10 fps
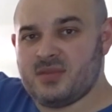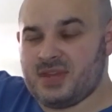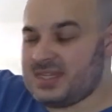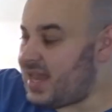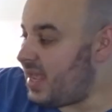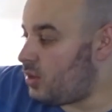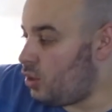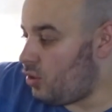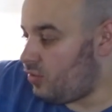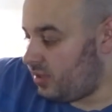of its
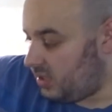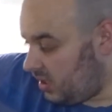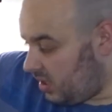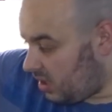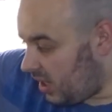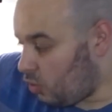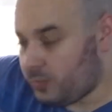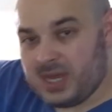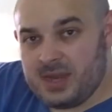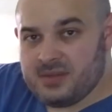decor and
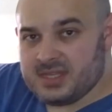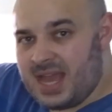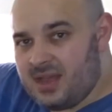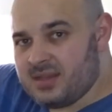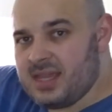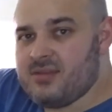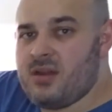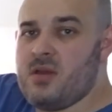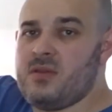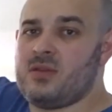upkeep. There's algae
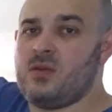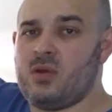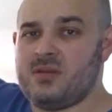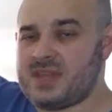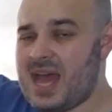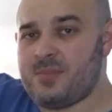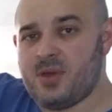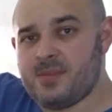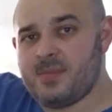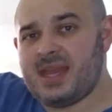growth and all of that,
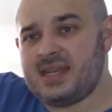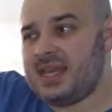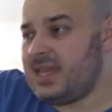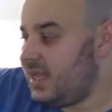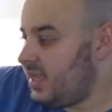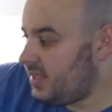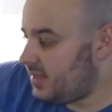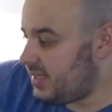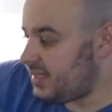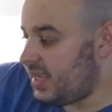but mainly
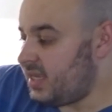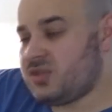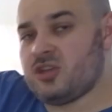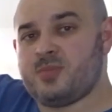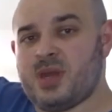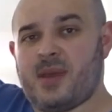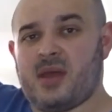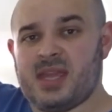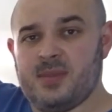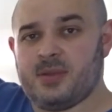this tank has just been
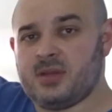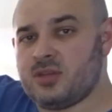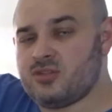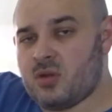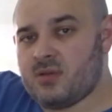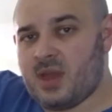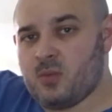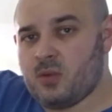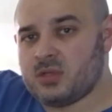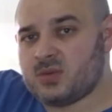about keeping control of that
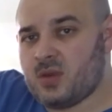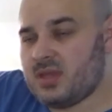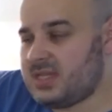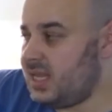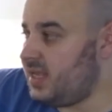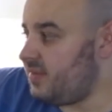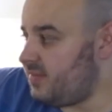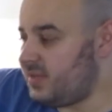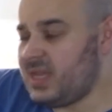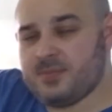water quality,
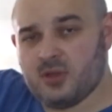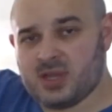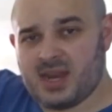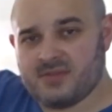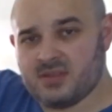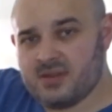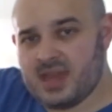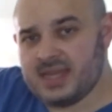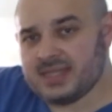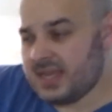keep looking after the
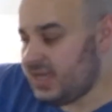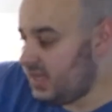rays